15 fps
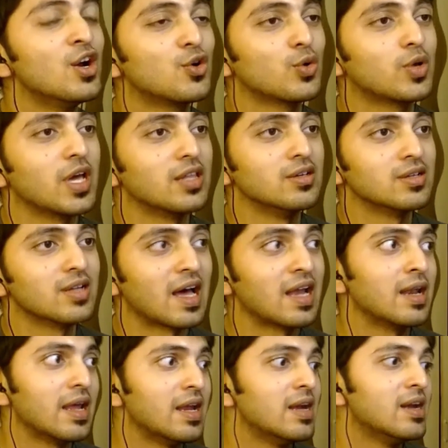together.
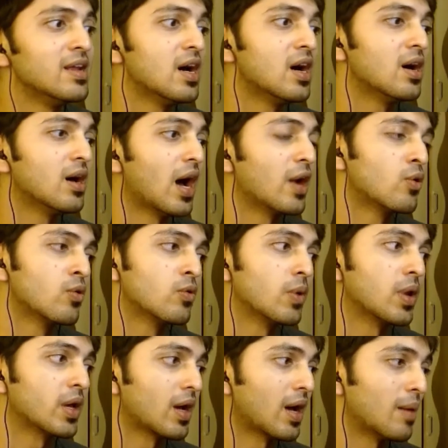And India, I don't know,
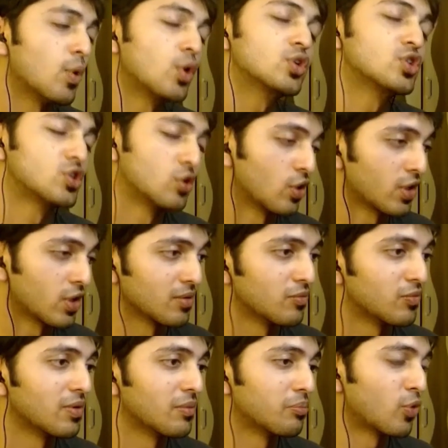like, I'm not sure.
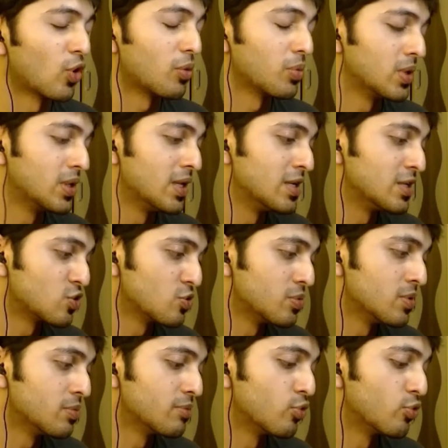Probably there needs to
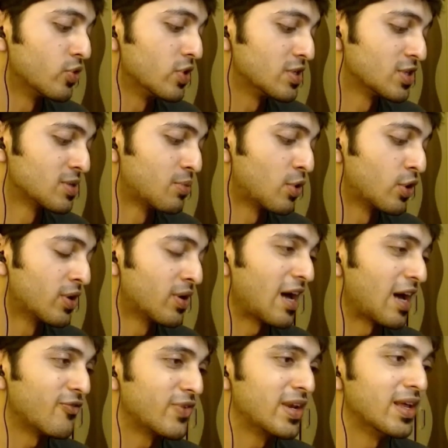be a bit more research about it.
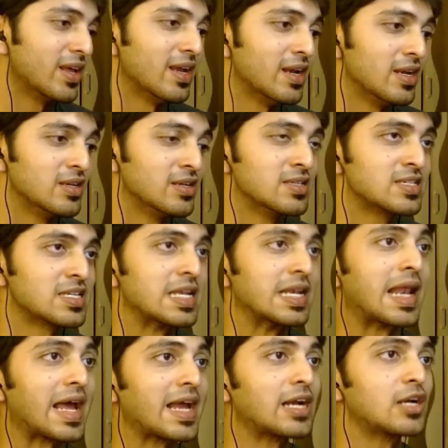I feel Indians
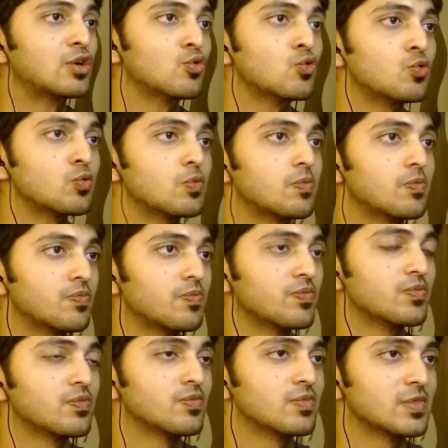like to
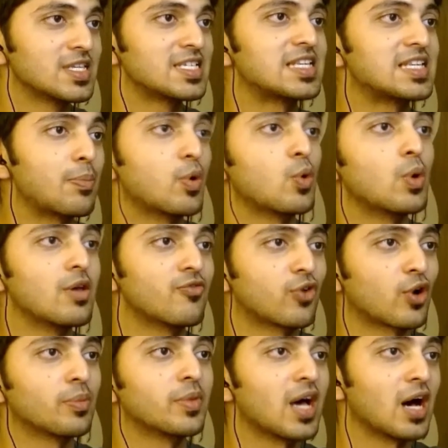step away
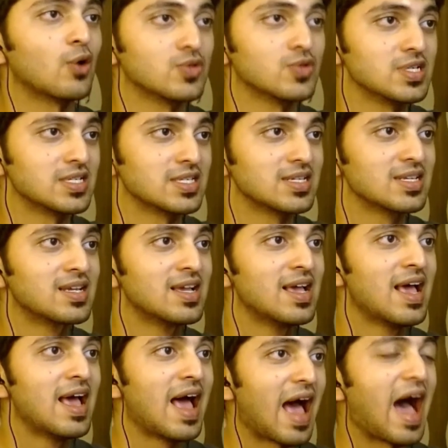from their houses
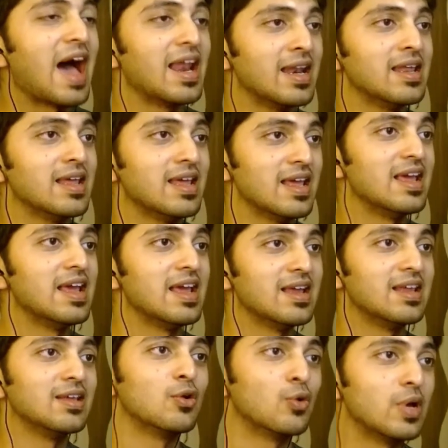and
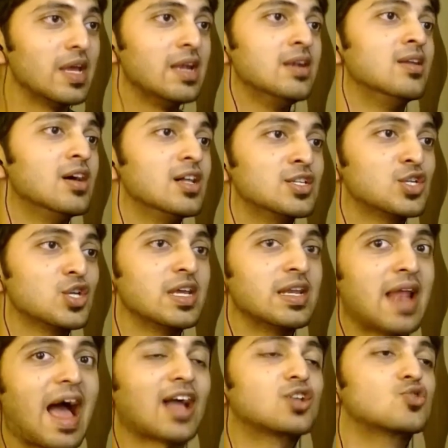indulge
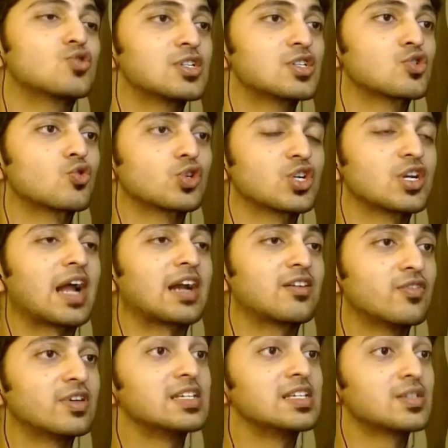in actual social
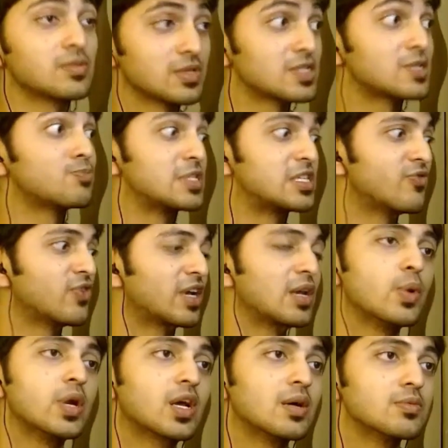activities, specifically
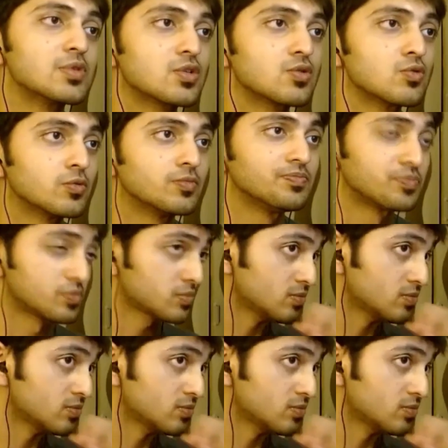when it comes to